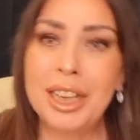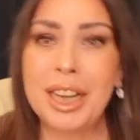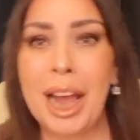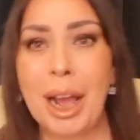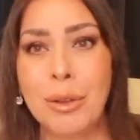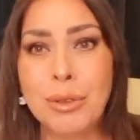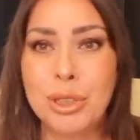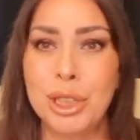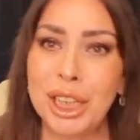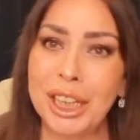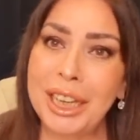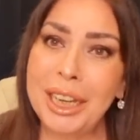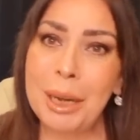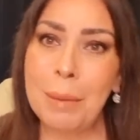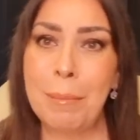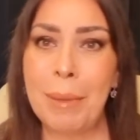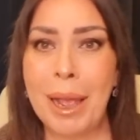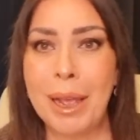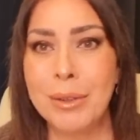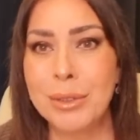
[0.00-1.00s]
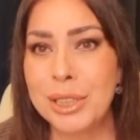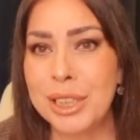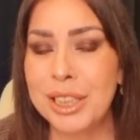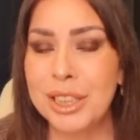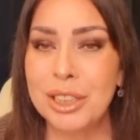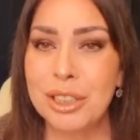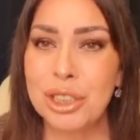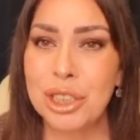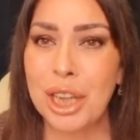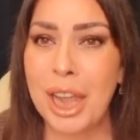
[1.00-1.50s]
you know, jigging about
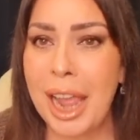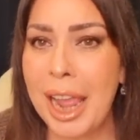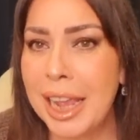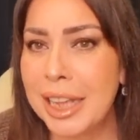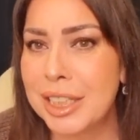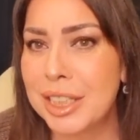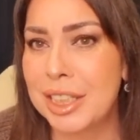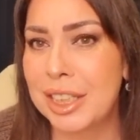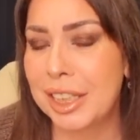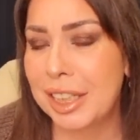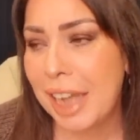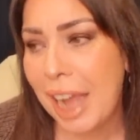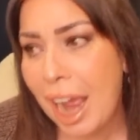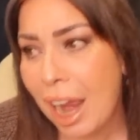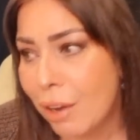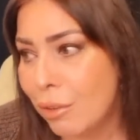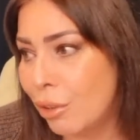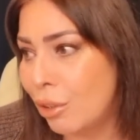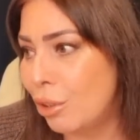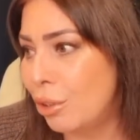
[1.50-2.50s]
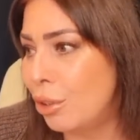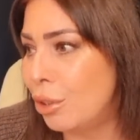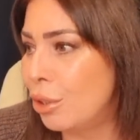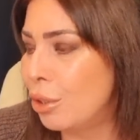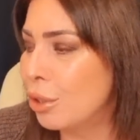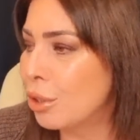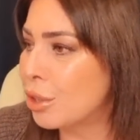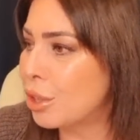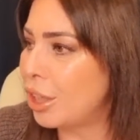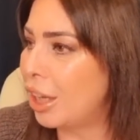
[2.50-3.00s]
in the chair to the
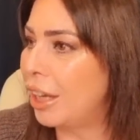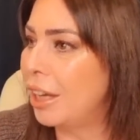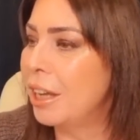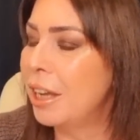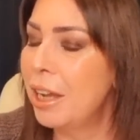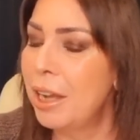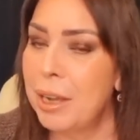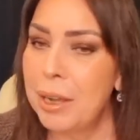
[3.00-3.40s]
carols. And